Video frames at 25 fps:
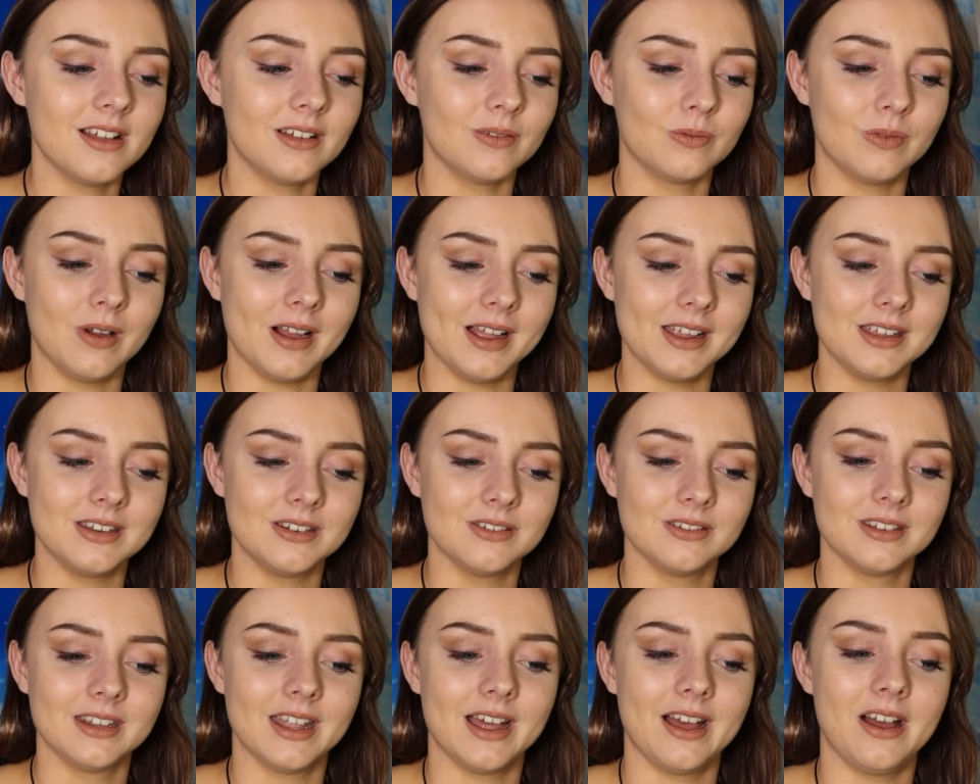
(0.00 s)
Why are you
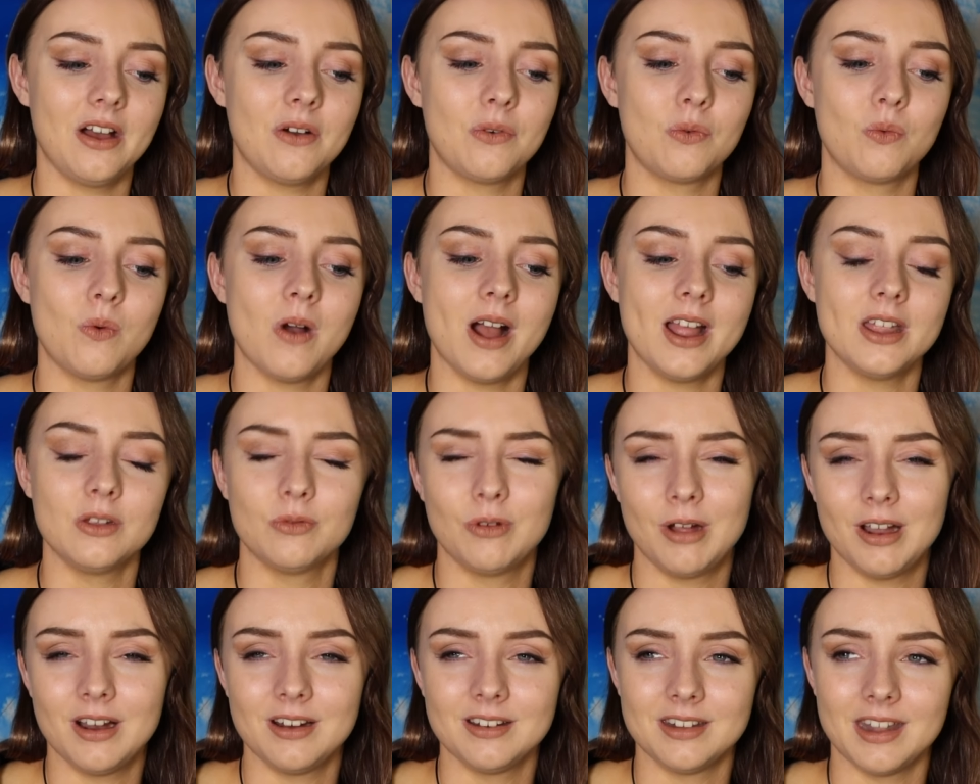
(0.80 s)
doing that? Why are you
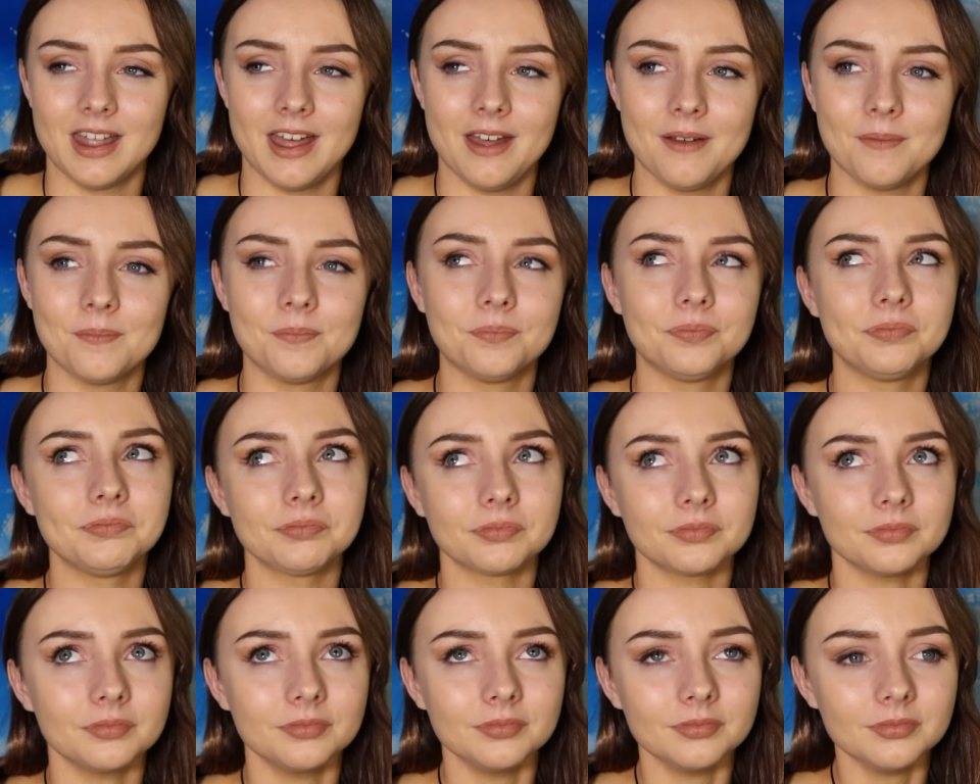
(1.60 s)
wearing that?
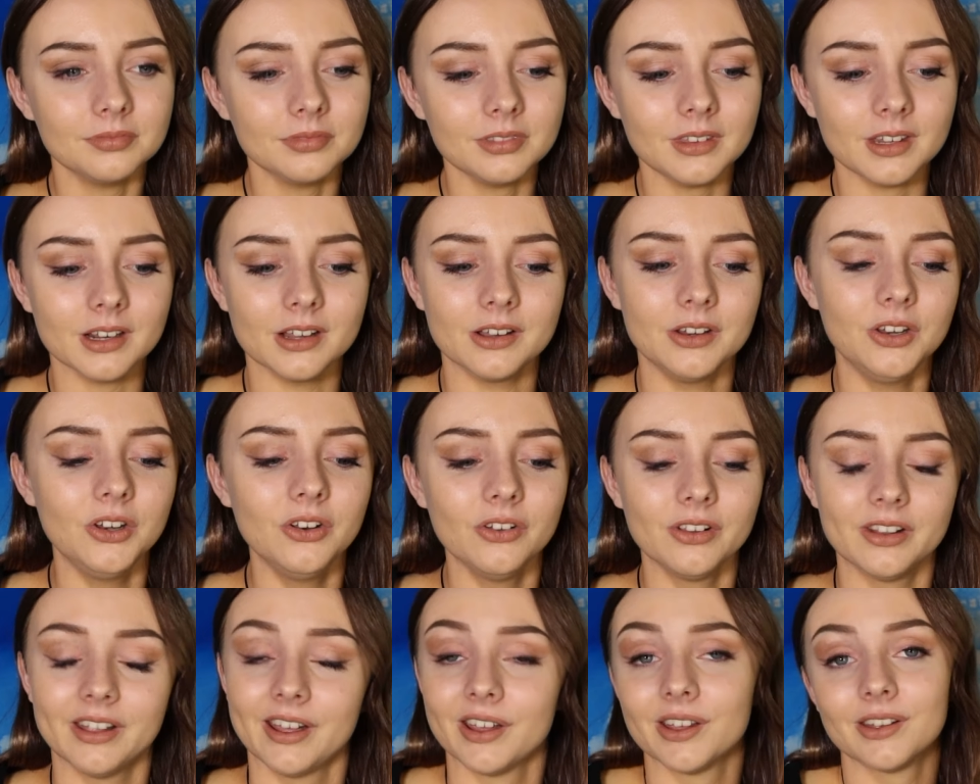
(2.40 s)
And
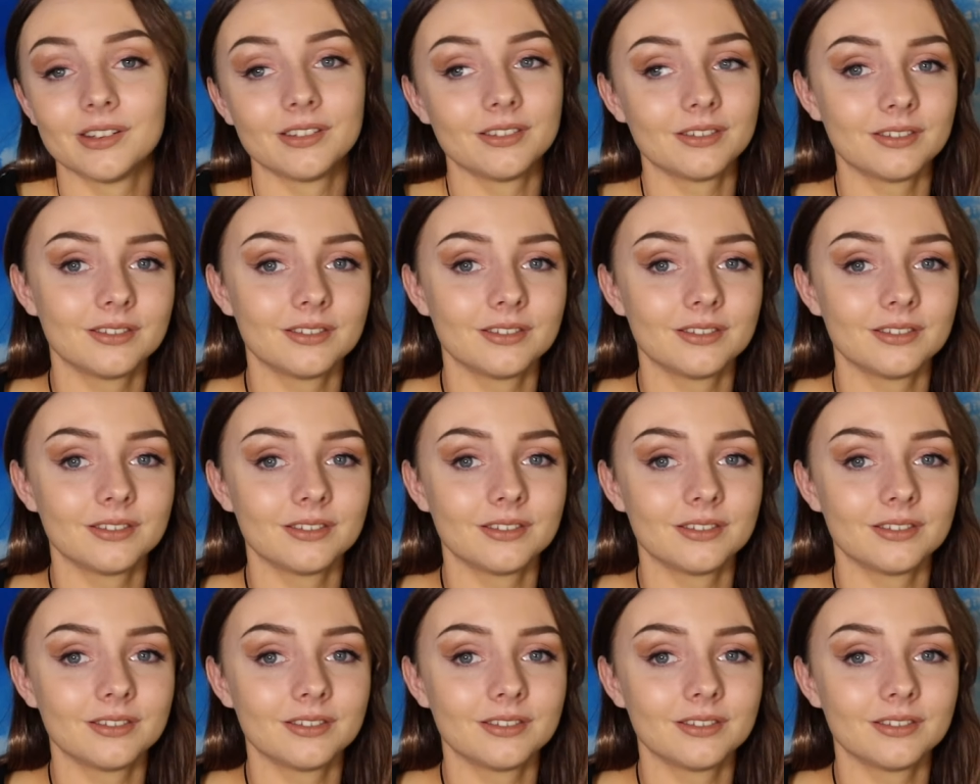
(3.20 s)
you're like,